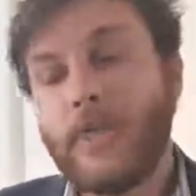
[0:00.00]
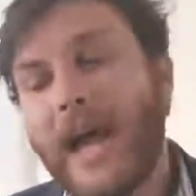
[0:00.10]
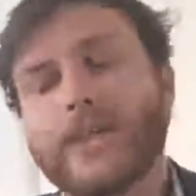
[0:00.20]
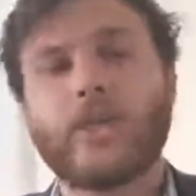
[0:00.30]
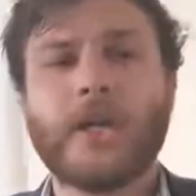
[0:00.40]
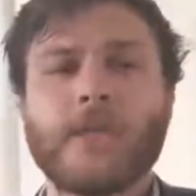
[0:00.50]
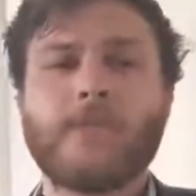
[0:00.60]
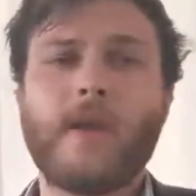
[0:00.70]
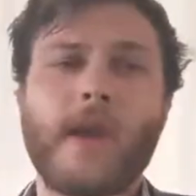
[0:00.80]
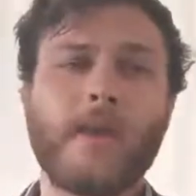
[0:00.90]
That's
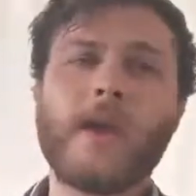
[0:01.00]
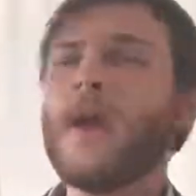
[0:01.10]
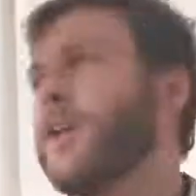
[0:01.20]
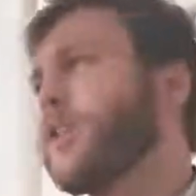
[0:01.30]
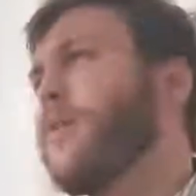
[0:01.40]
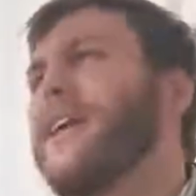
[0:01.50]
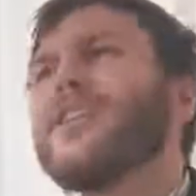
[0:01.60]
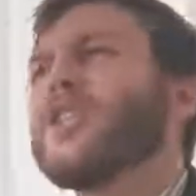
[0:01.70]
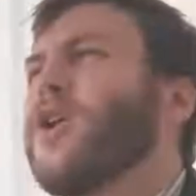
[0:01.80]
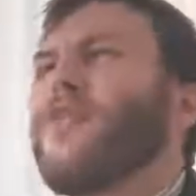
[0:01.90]
just me. So
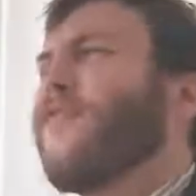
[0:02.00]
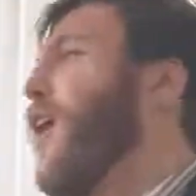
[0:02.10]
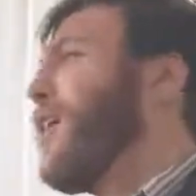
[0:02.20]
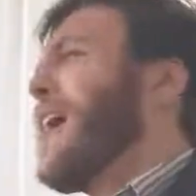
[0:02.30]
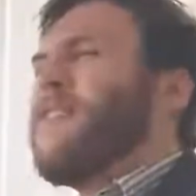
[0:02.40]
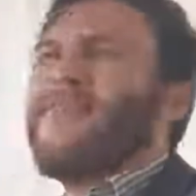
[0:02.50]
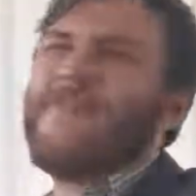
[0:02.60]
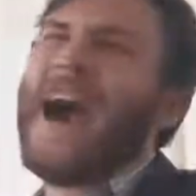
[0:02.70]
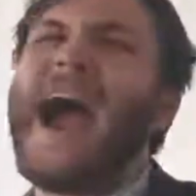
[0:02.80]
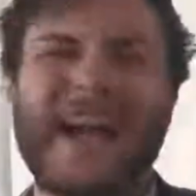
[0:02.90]
these two fucking
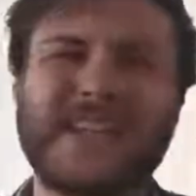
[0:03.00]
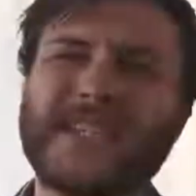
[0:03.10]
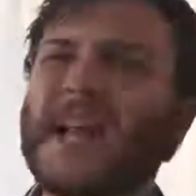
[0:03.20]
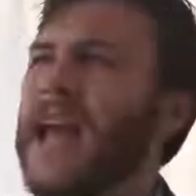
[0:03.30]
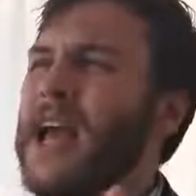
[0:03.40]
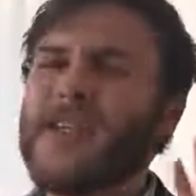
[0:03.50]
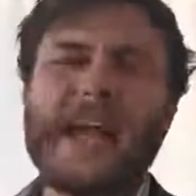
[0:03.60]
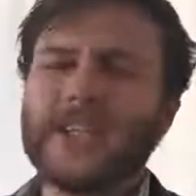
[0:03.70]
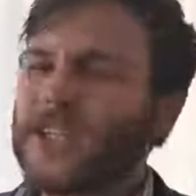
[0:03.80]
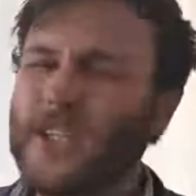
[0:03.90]
facts,
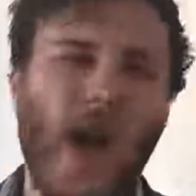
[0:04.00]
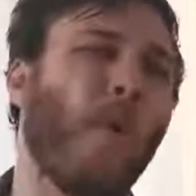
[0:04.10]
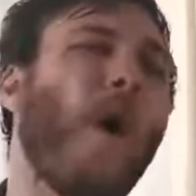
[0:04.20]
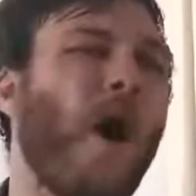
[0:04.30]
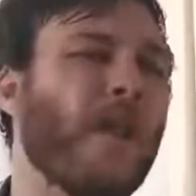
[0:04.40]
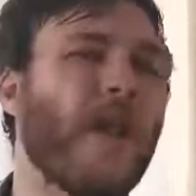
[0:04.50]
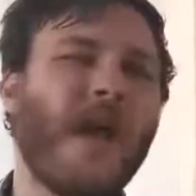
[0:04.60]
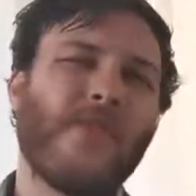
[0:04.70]
they just go on.